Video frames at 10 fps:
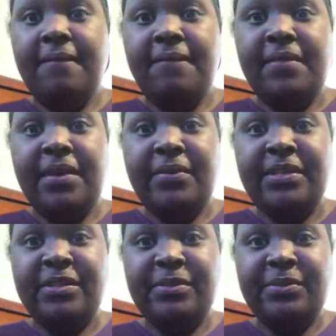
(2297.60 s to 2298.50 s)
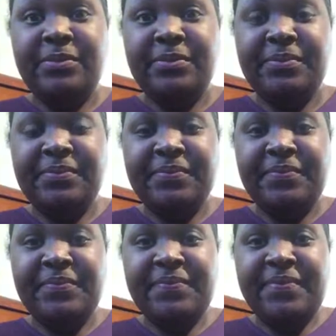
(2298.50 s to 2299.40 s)
very soon.
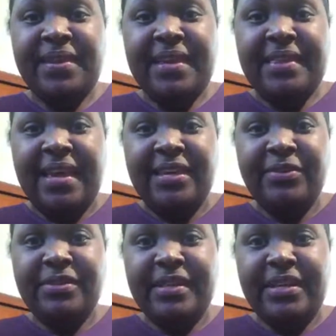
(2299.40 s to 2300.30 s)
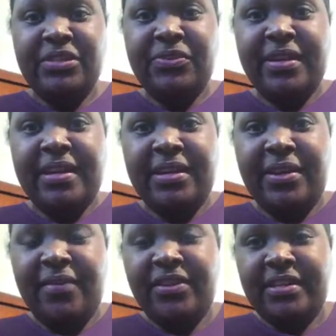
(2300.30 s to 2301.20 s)
Thank you, Sandra. You
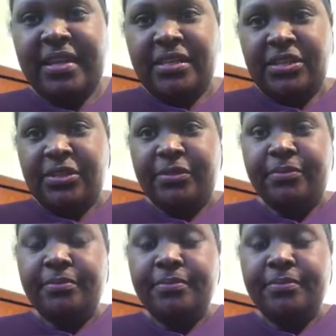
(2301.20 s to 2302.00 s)
have a good day too.